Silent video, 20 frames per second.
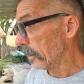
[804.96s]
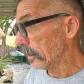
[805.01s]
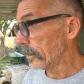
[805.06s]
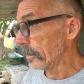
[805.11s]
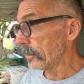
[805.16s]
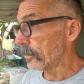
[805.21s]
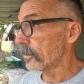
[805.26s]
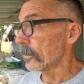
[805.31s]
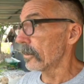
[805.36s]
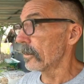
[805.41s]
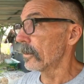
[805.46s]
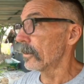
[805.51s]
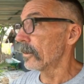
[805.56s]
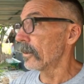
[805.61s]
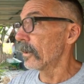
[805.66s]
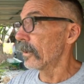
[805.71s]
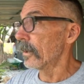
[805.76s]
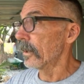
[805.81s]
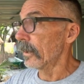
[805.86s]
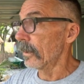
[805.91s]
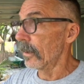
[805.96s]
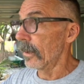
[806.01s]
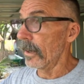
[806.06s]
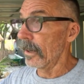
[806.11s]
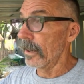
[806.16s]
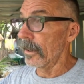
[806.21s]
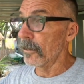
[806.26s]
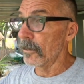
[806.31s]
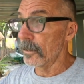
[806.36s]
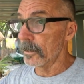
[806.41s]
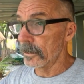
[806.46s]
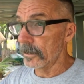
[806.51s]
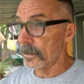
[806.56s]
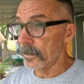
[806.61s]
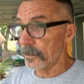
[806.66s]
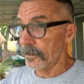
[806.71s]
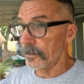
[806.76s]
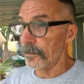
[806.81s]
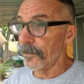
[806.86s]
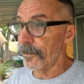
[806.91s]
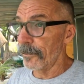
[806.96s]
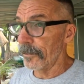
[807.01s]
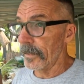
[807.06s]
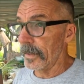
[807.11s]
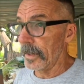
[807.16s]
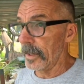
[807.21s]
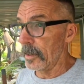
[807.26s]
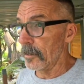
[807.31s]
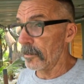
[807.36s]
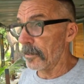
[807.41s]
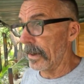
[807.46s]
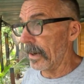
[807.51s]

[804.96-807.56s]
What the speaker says: my sister-in-law was in the